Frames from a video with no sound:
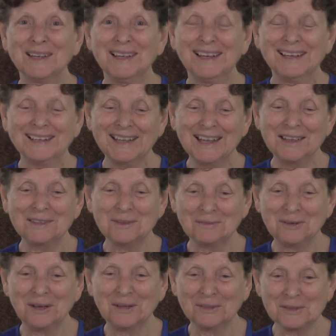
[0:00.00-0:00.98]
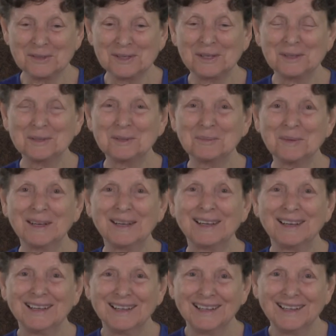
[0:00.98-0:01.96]
And again, the father said to me,
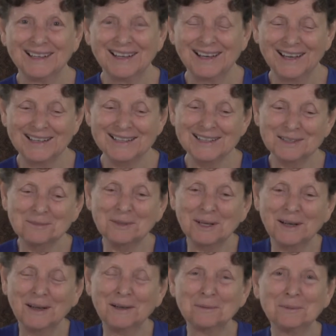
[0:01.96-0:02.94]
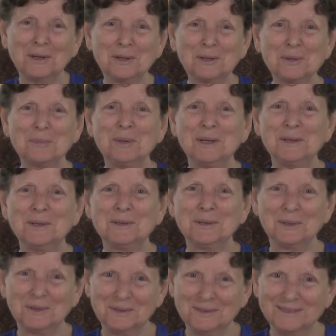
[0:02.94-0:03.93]
I did what God wanted me to
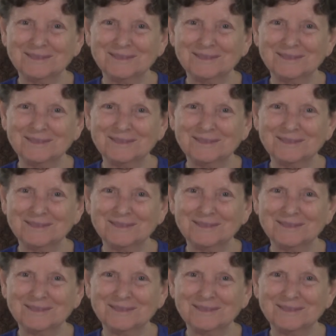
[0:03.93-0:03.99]
do.